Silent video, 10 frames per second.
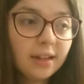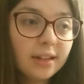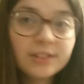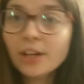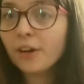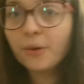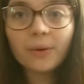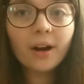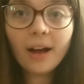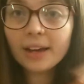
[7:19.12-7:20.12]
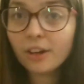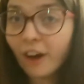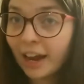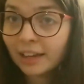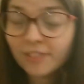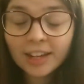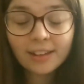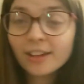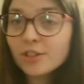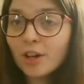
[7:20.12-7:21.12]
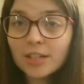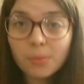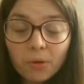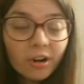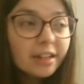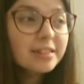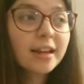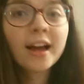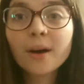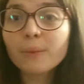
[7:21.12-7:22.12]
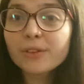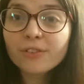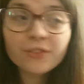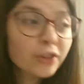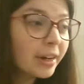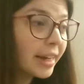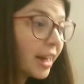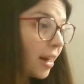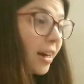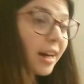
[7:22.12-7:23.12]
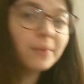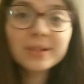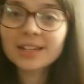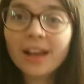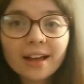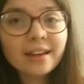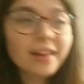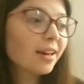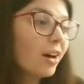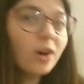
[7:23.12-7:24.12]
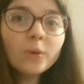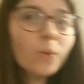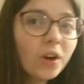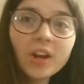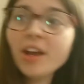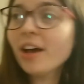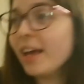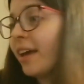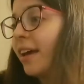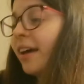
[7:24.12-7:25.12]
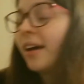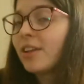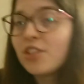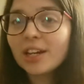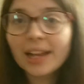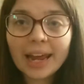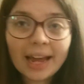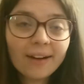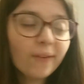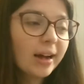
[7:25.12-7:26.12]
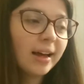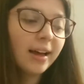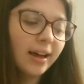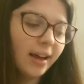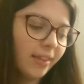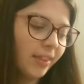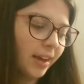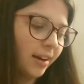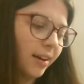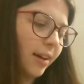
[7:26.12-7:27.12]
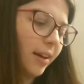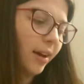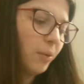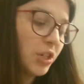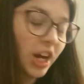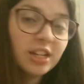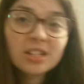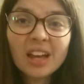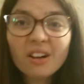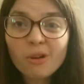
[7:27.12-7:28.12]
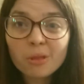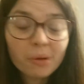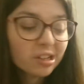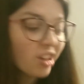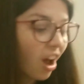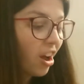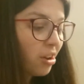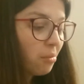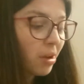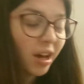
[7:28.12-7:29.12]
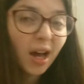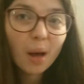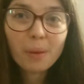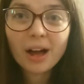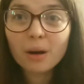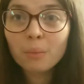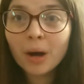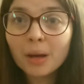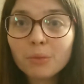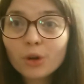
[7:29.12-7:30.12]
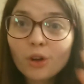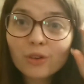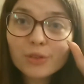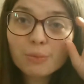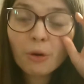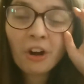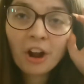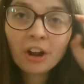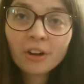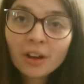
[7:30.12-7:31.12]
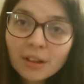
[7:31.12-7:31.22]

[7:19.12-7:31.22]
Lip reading: So, I had a great evening at Jersey Boys. Was free. Was like, oh, what a night. Chilling out. And then I was chatting to Sarah on the bus home about my monologue for tomorrow.